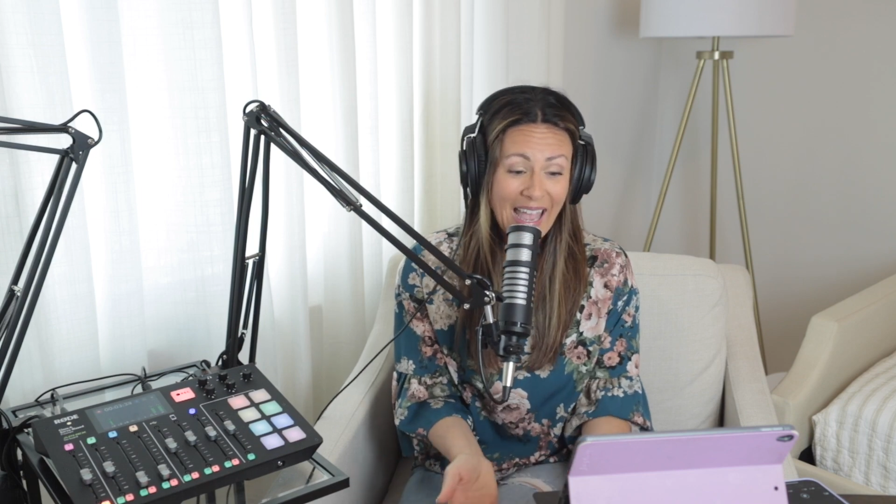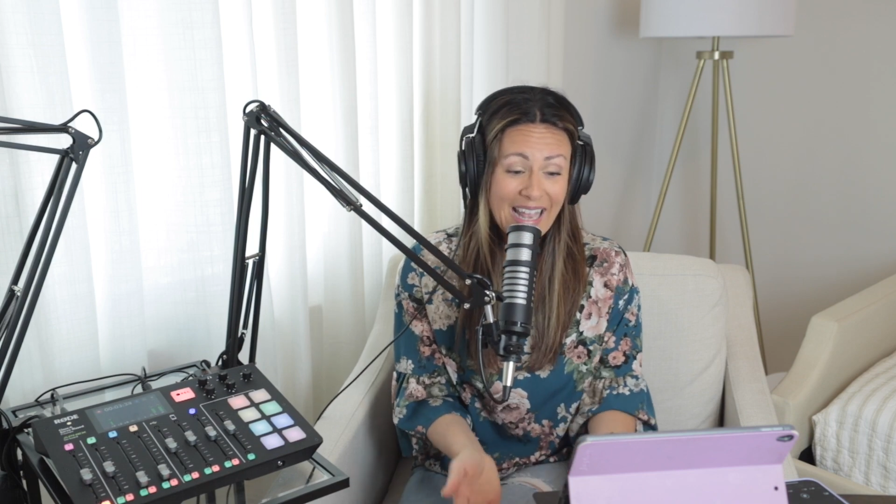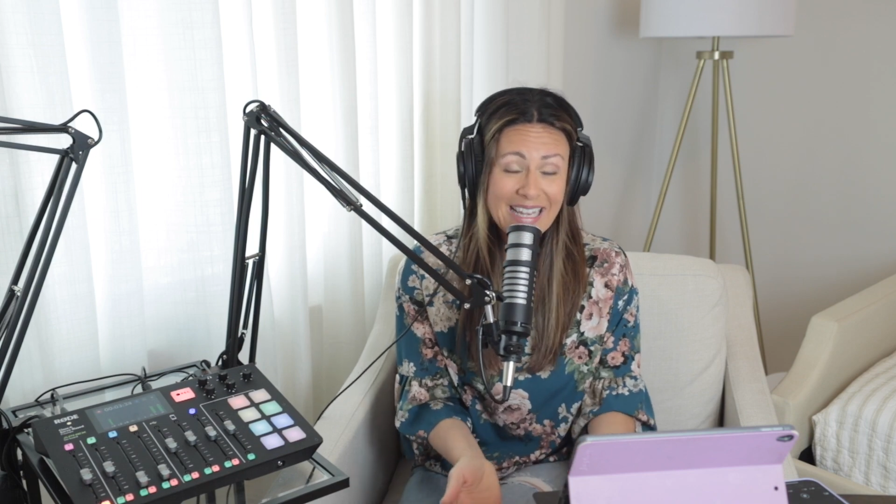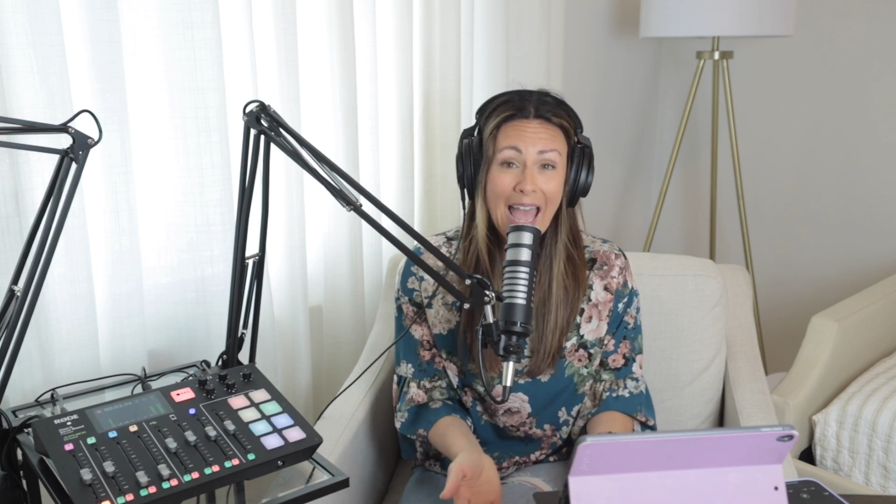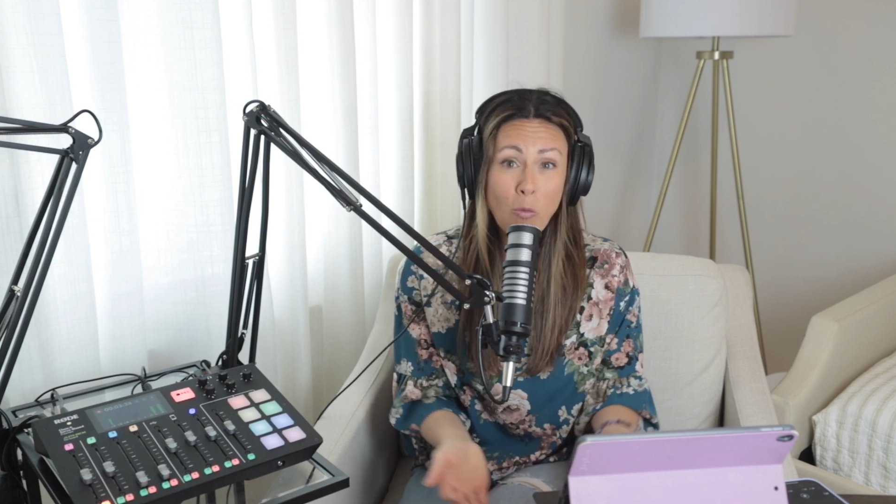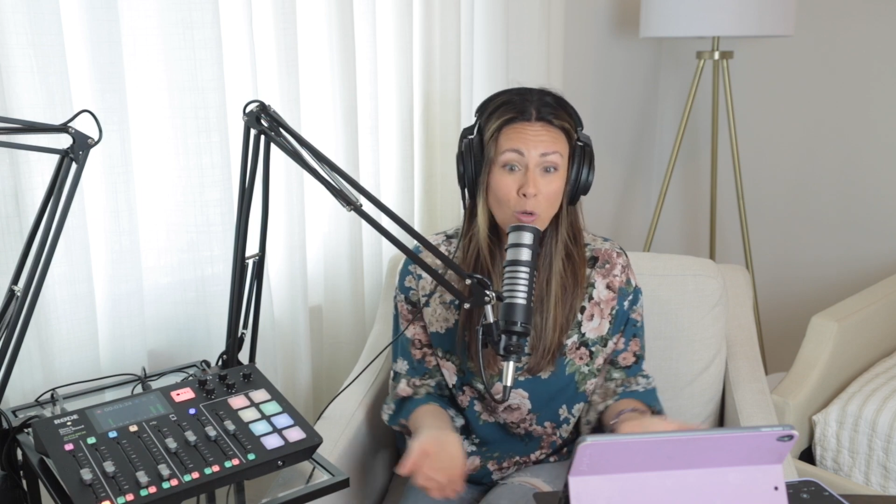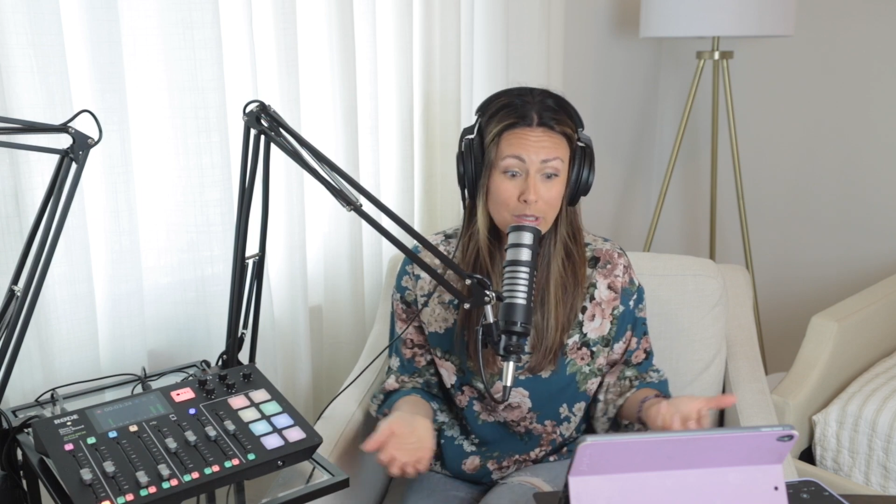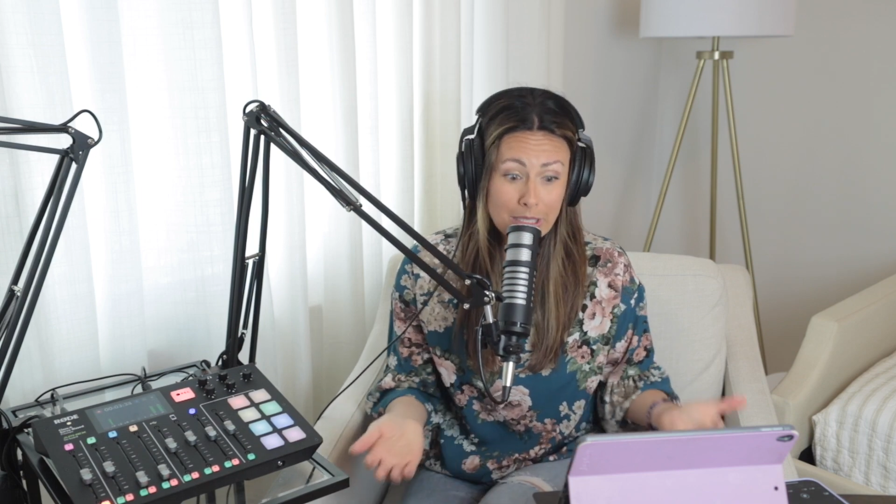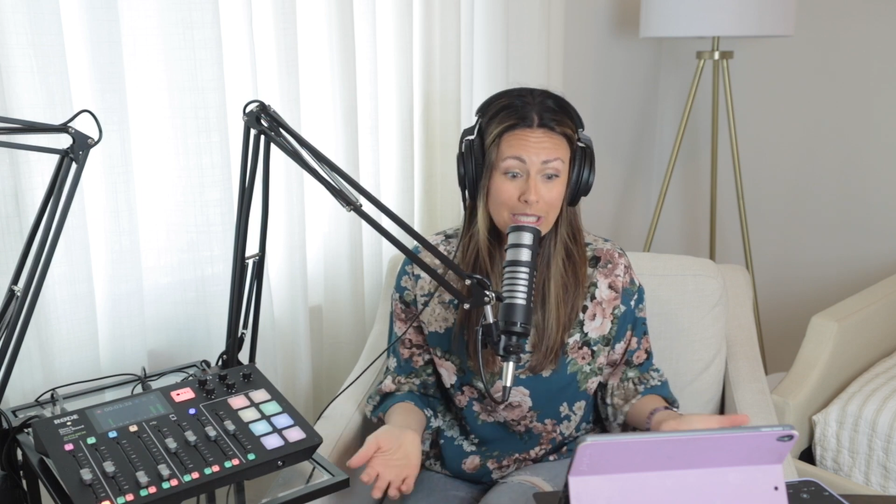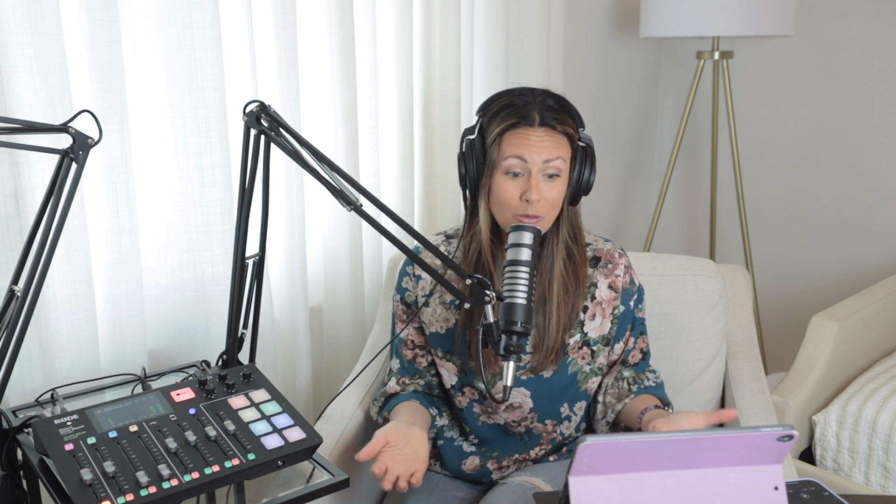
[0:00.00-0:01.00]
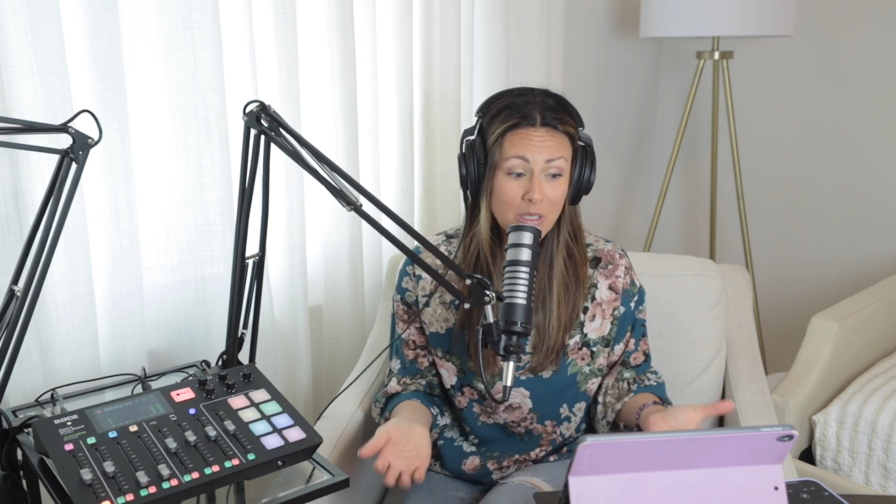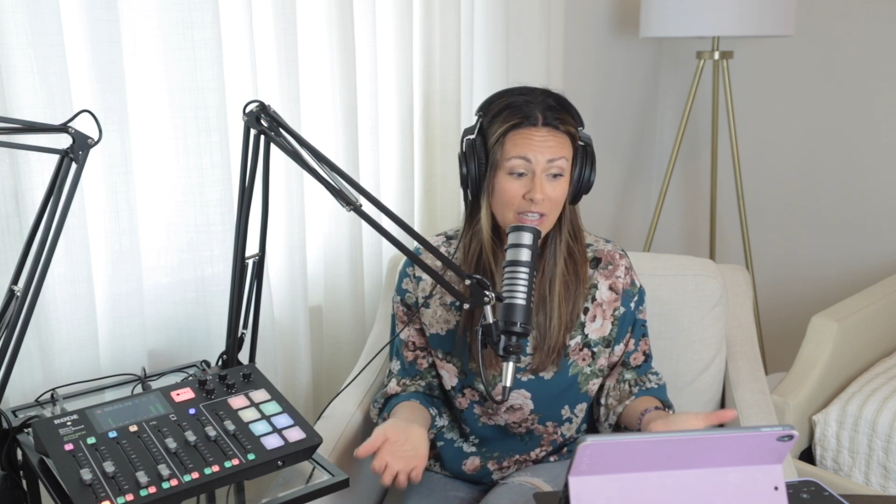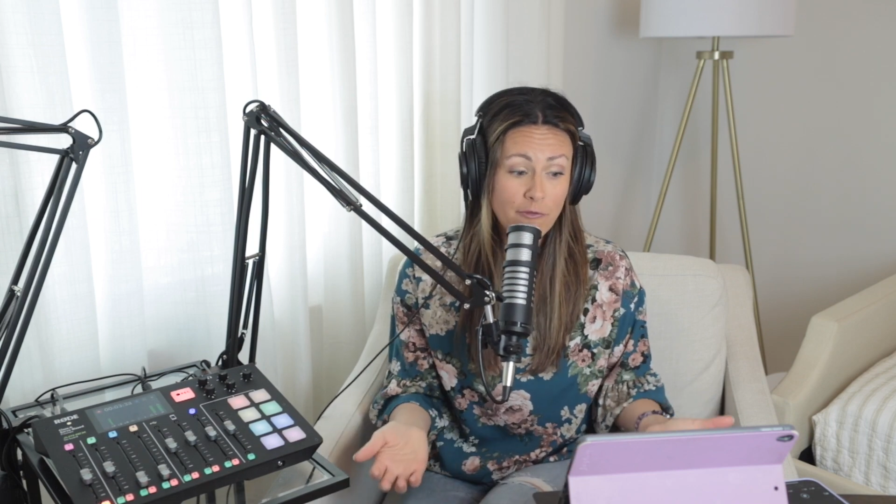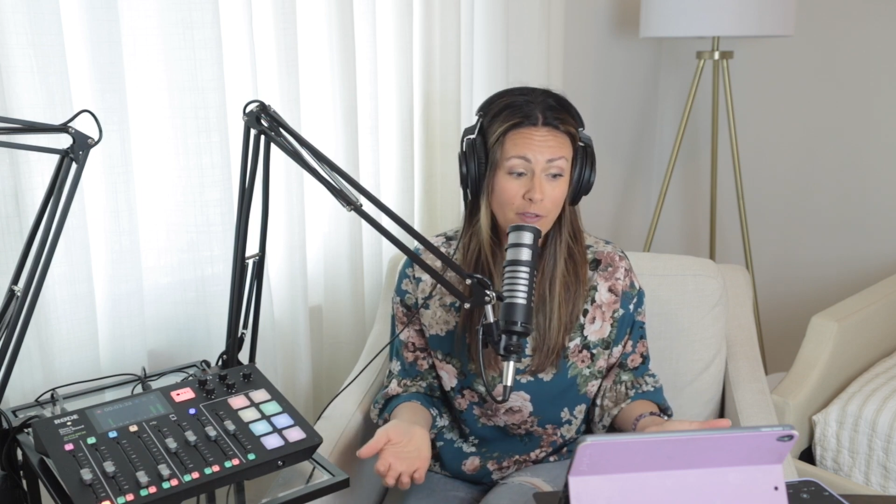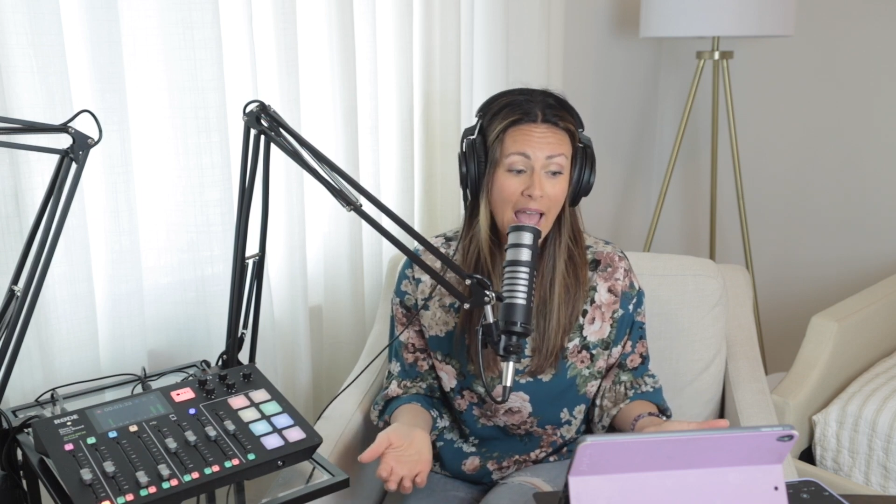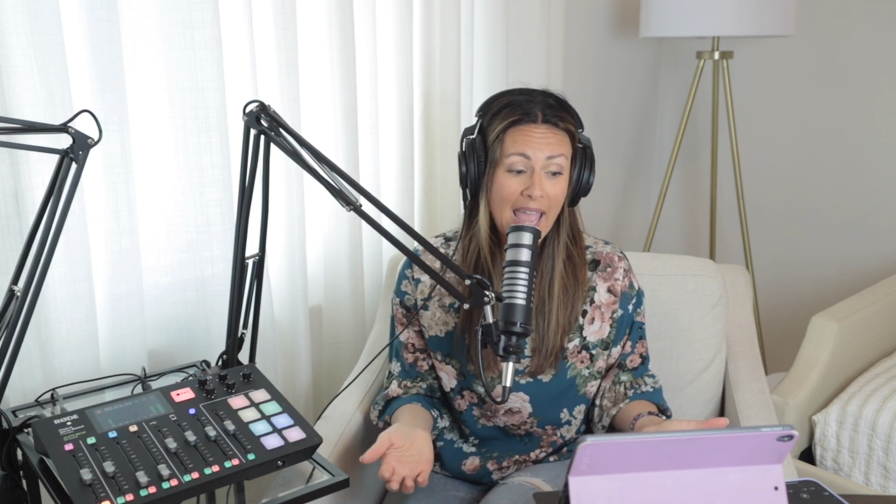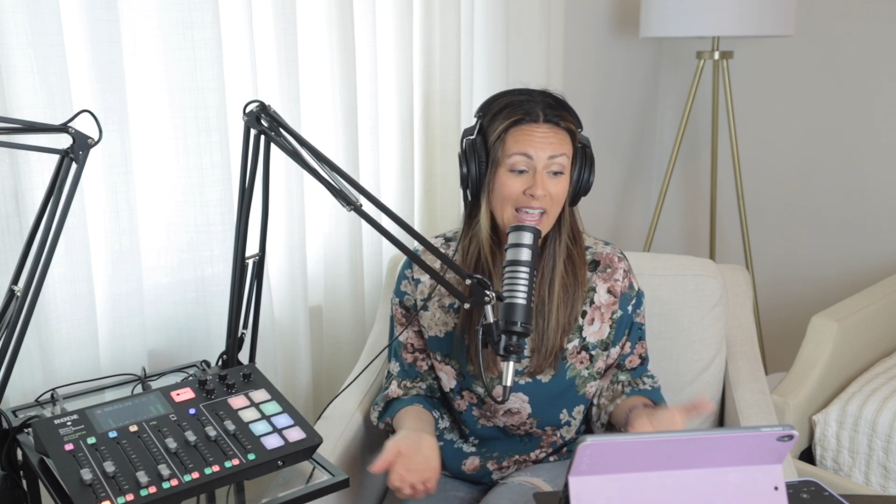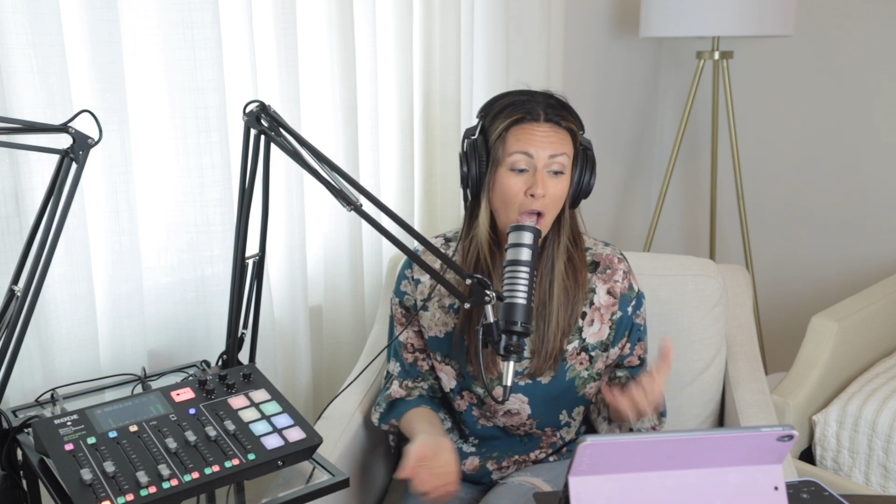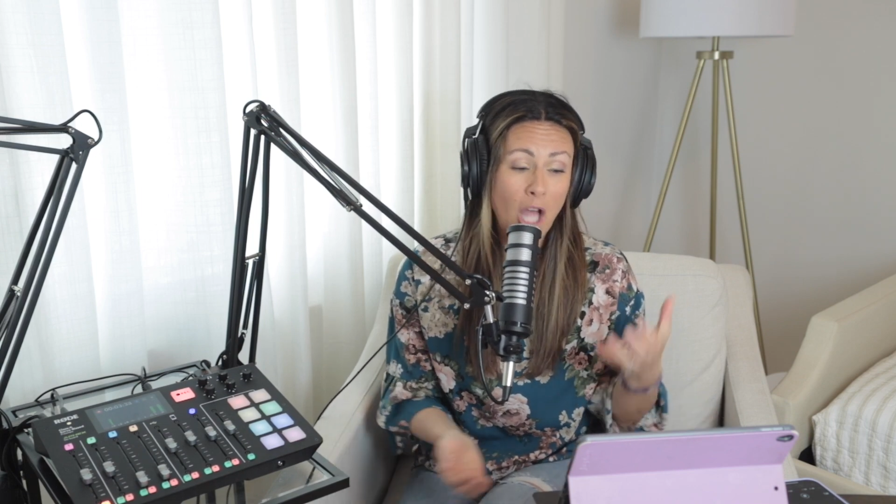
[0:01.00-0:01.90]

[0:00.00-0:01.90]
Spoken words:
And now we're literally flying